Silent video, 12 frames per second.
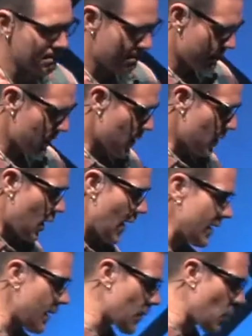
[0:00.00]
stuck. All right,
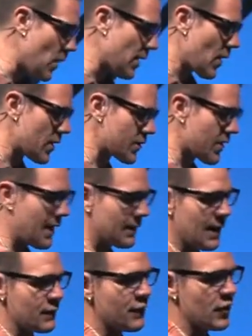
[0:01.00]
number one on your
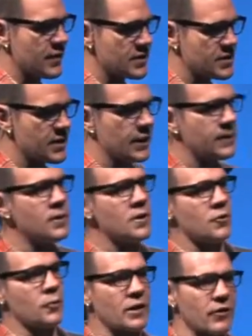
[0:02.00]
outline, fill this in.
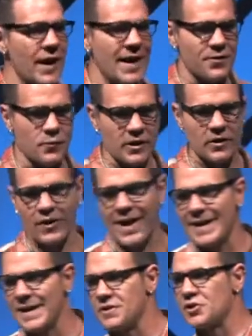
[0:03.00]
Regret, the
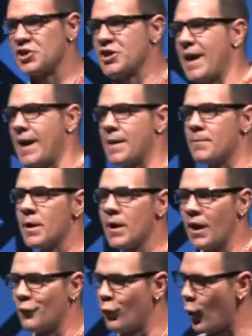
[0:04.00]
regret and shame
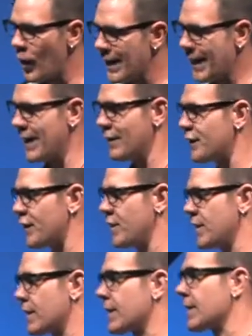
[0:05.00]
of what if
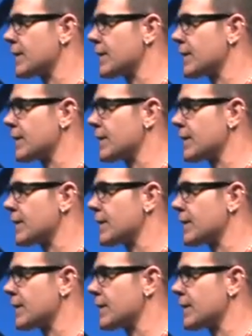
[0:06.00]
can